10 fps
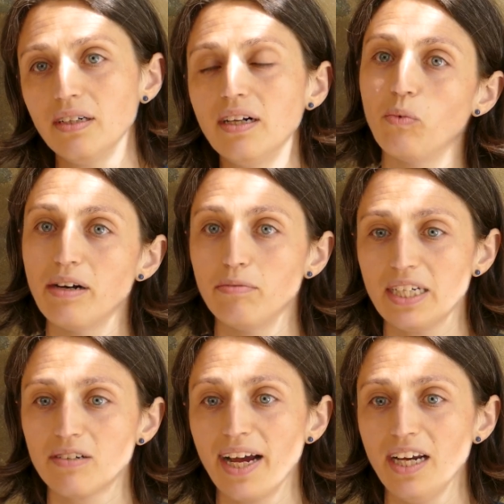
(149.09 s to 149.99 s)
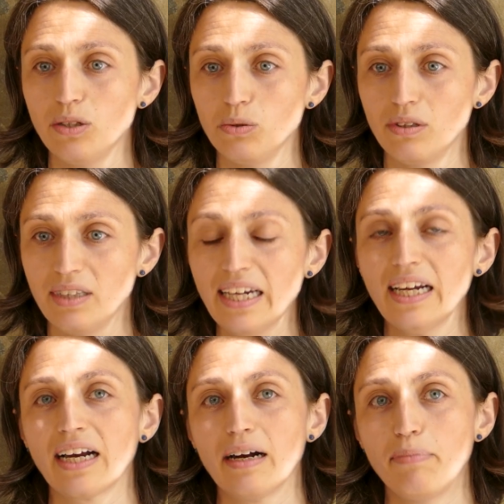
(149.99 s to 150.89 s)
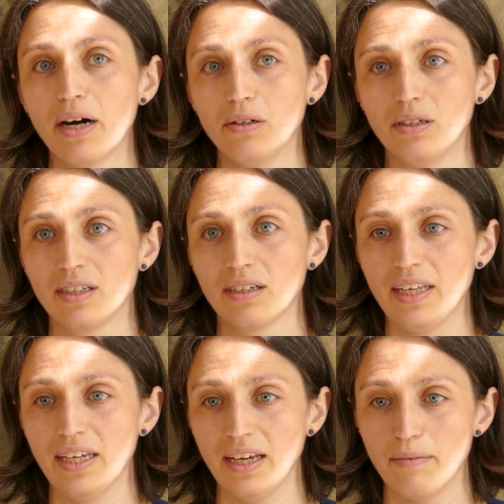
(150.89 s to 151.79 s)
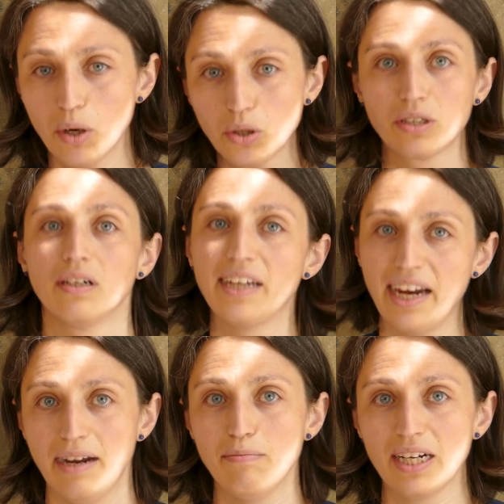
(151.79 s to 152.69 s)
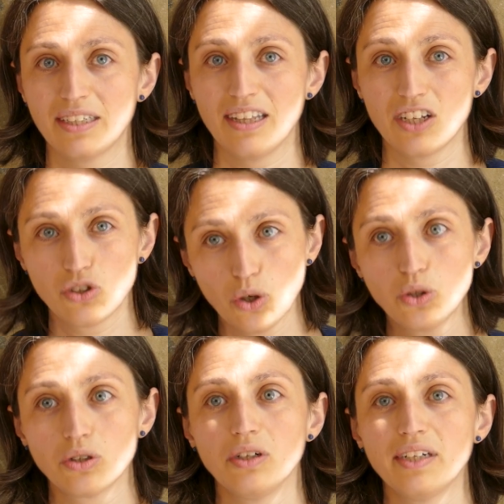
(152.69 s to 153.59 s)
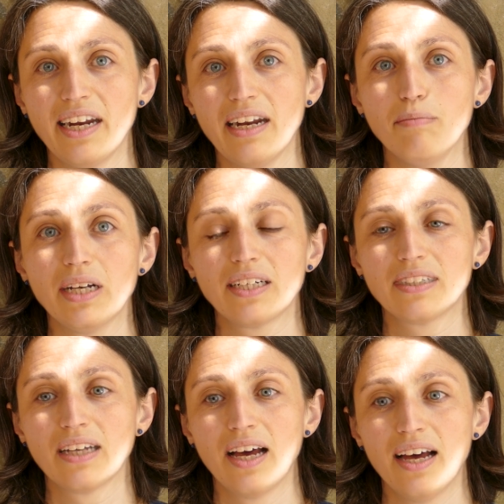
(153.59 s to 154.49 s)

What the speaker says: where we try to think about the emotional dynamics and the social dynamics